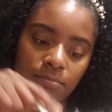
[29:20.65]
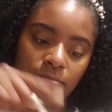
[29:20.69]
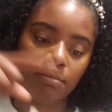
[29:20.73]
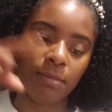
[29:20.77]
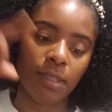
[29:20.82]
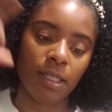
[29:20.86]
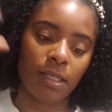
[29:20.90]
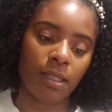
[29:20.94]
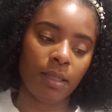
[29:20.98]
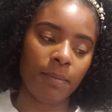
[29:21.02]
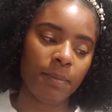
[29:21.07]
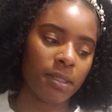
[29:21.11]

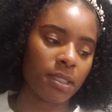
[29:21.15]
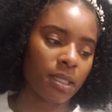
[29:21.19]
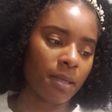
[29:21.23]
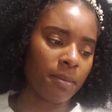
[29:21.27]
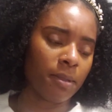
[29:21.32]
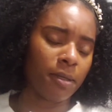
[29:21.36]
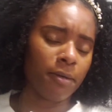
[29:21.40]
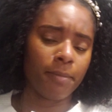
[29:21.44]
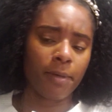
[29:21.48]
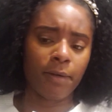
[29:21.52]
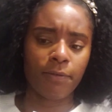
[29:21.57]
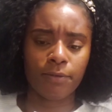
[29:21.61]
yeah, let me stop
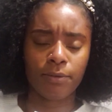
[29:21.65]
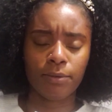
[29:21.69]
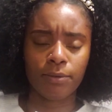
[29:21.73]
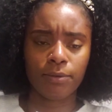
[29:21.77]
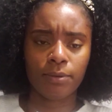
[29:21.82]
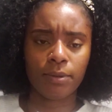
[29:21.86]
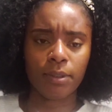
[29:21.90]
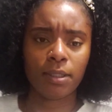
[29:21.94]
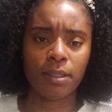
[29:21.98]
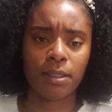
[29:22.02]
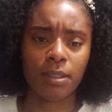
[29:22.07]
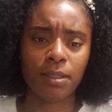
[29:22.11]
playing my
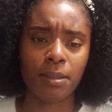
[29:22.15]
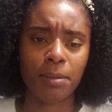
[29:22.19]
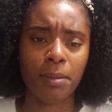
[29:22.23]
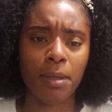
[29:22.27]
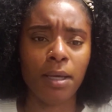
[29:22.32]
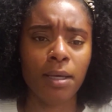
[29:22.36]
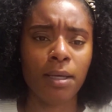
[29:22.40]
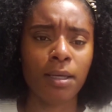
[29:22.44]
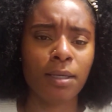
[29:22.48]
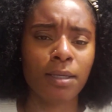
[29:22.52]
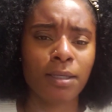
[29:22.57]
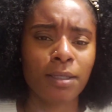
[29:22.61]
food.